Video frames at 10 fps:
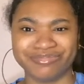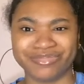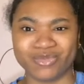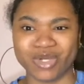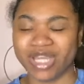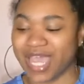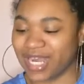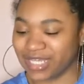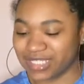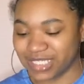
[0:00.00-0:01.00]
what I
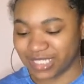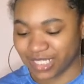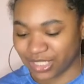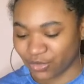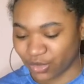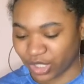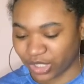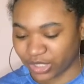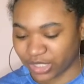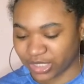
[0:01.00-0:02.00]
didn't see nothing on
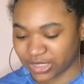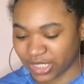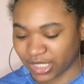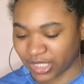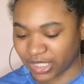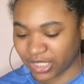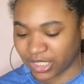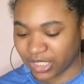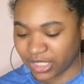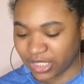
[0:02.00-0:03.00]
here that's like
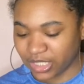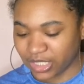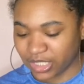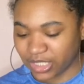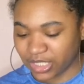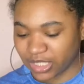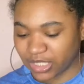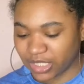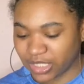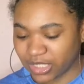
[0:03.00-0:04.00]

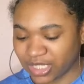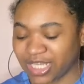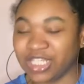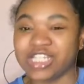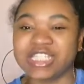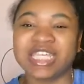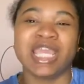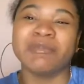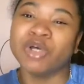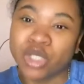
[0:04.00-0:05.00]
that looks
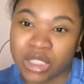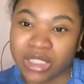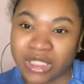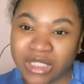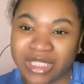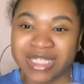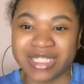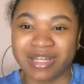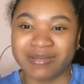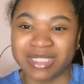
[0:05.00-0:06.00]
chemically. You
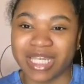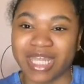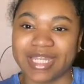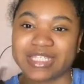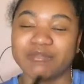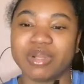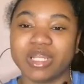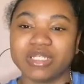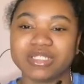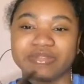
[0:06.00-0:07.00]
understand what I'm saying? Like some
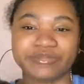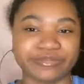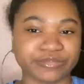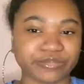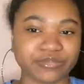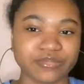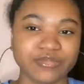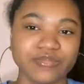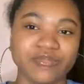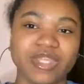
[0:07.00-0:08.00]
products
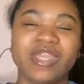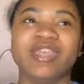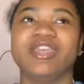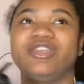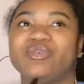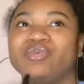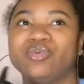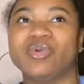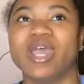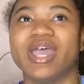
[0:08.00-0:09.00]
you